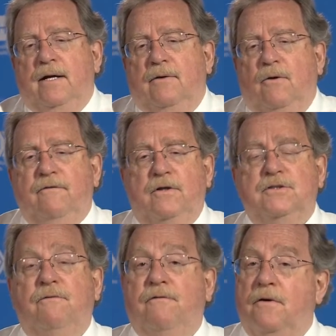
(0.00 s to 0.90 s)
We've
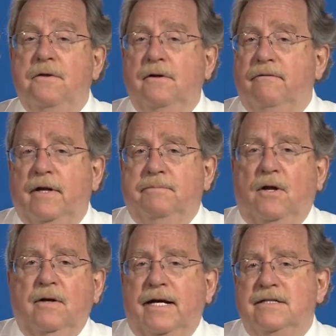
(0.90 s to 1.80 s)
also further developed
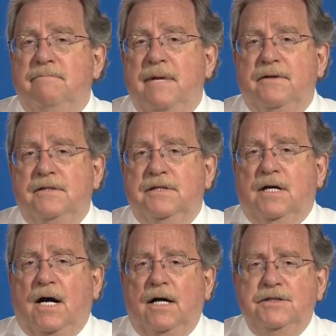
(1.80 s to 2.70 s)
all kinds of methods to
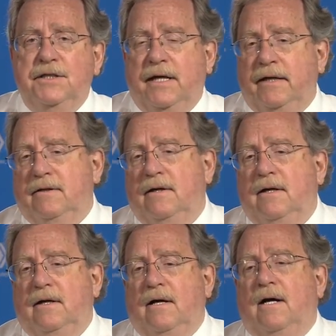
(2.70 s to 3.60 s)
conjugate
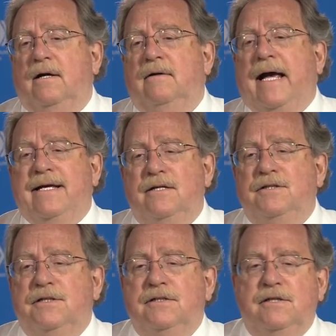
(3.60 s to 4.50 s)

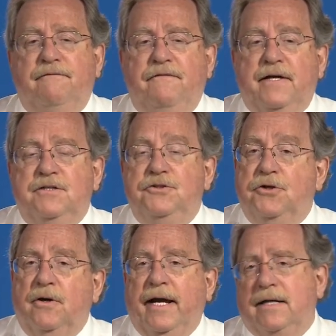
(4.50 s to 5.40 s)
antigens to fixed
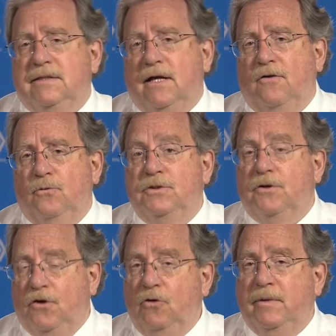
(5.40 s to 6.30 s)
Jurkat cells, which
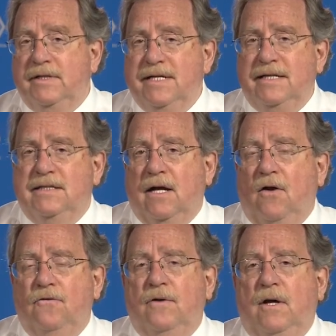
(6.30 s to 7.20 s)
are human T
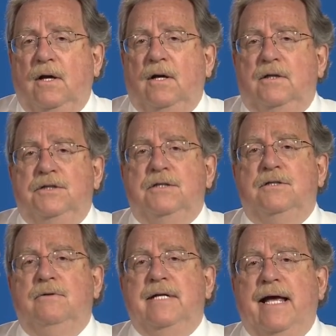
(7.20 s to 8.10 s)
cells, just
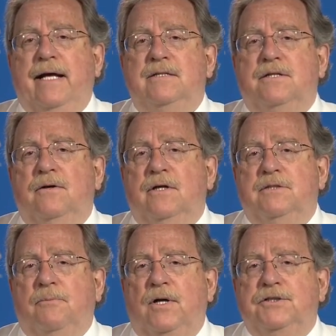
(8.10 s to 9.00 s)
to enhance their
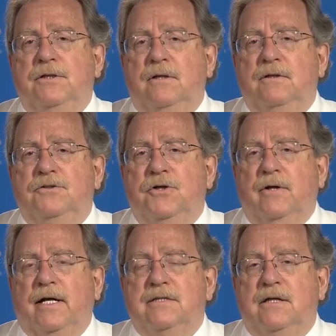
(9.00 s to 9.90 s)
expression on the
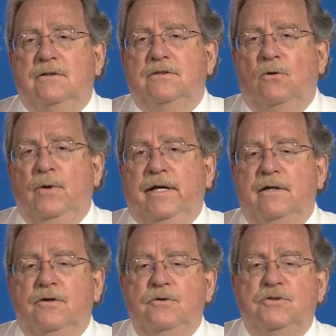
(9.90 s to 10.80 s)
Jurkat cells so we
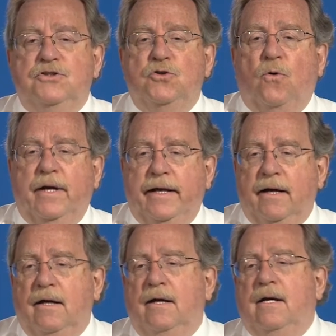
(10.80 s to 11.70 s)
can do sorting
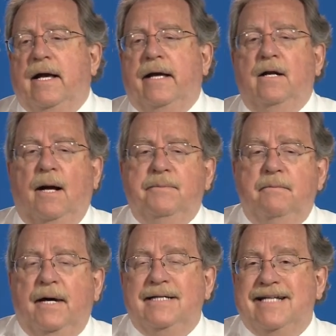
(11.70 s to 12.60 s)
and
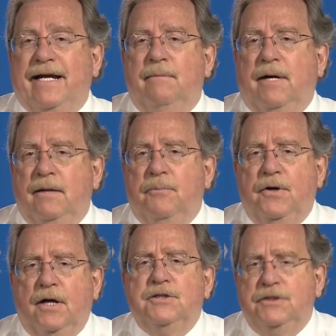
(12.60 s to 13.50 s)
optimize antibody
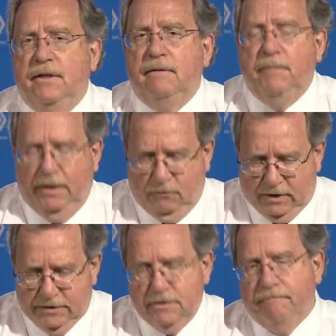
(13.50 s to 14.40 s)
production in many
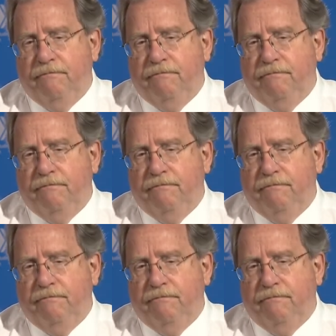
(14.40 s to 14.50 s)
ways.